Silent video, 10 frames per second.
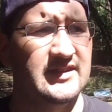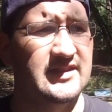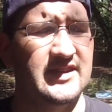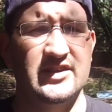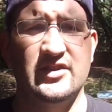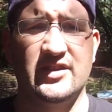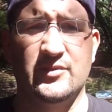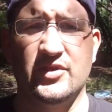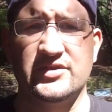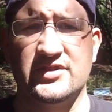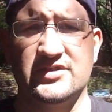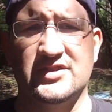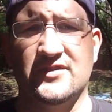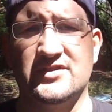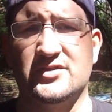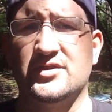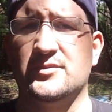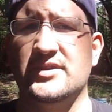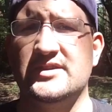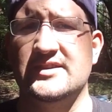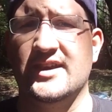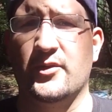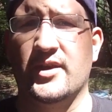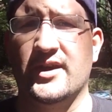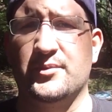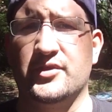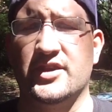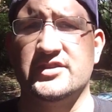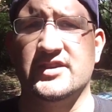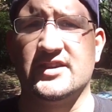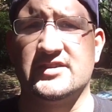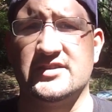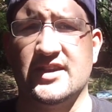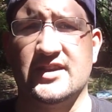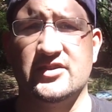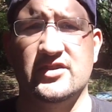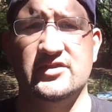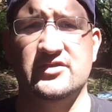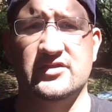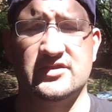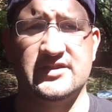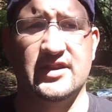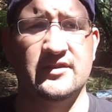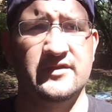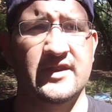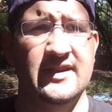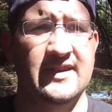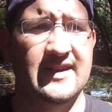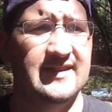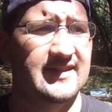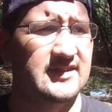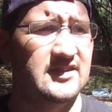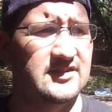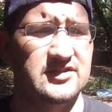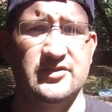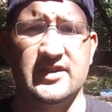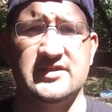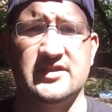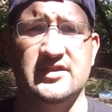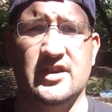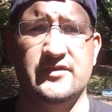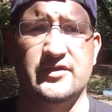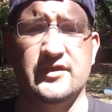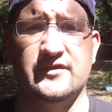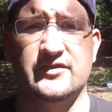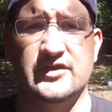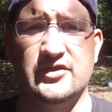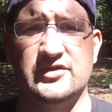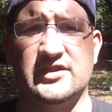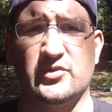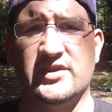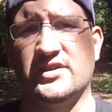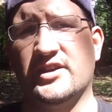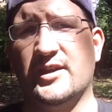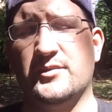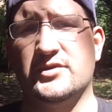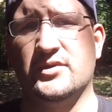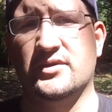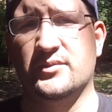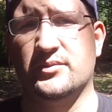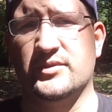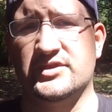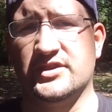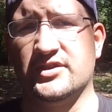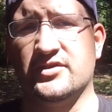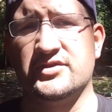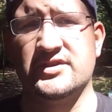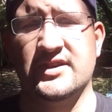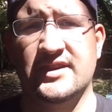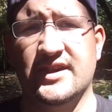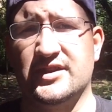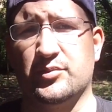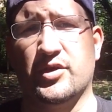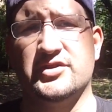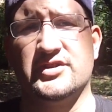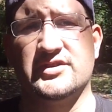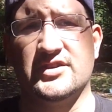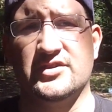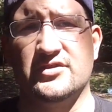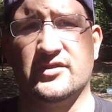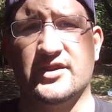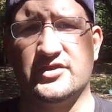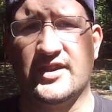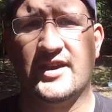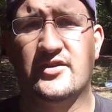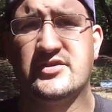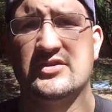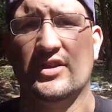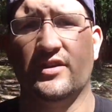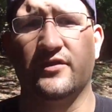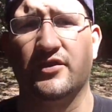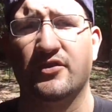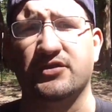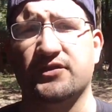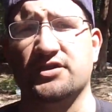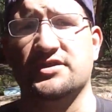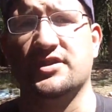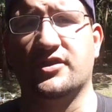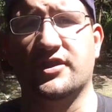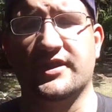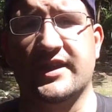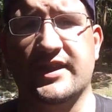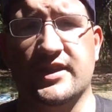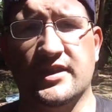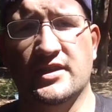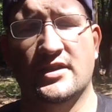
let you know that most of the stuff is going to be DIY projects that you can do yourself. And I cannot stress the enough of using reclaimed materials in the projects that you do around your house for those of us that are on a